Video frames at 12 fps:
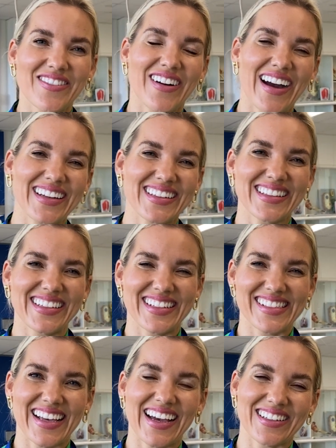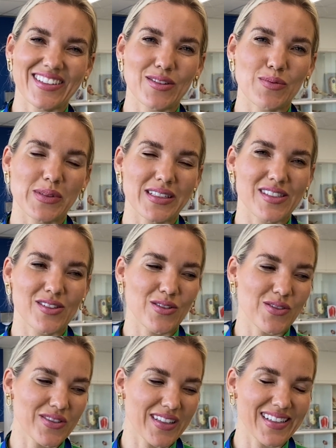finally decided to
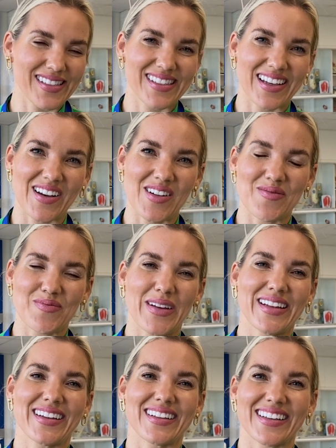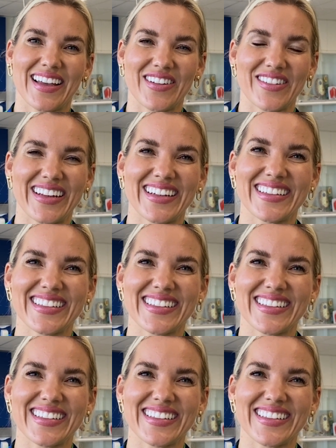pursue this medical career.